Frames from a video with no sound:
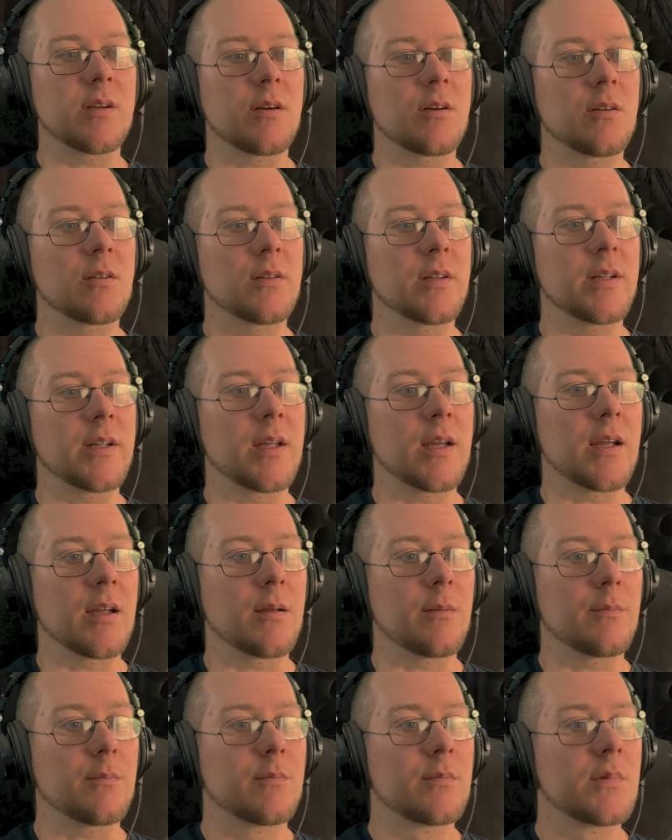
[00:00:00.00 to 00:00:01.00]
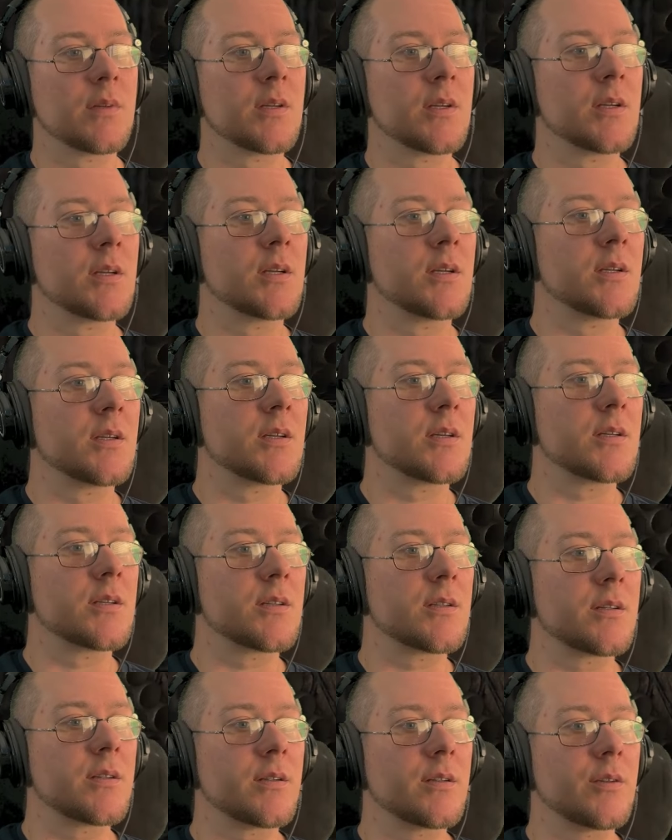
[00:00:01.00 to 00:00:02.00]
early game.
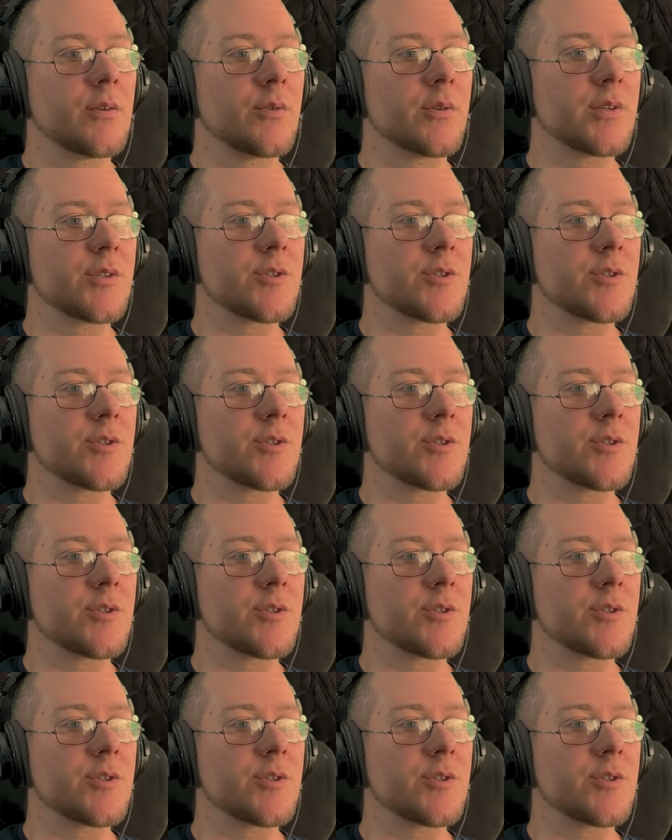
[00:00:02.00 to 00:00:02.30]
You can